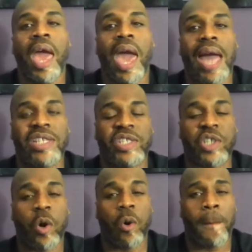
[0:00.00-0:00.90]
And
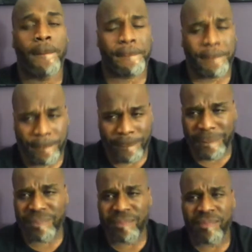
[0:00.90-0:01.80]
so
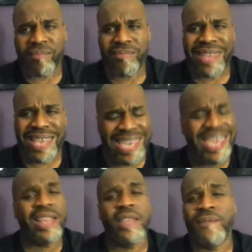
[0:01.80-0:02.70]
he
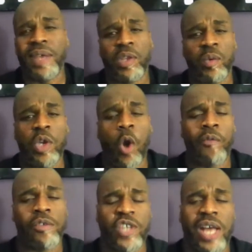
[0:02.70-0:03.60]
got the victory
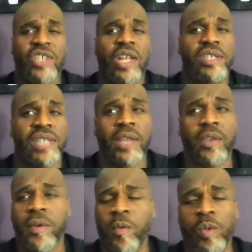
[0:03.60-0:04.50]
over Josh
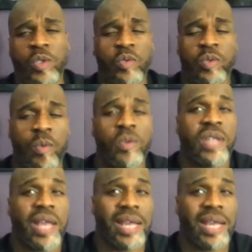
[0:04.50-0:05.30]
Alexander. It was like I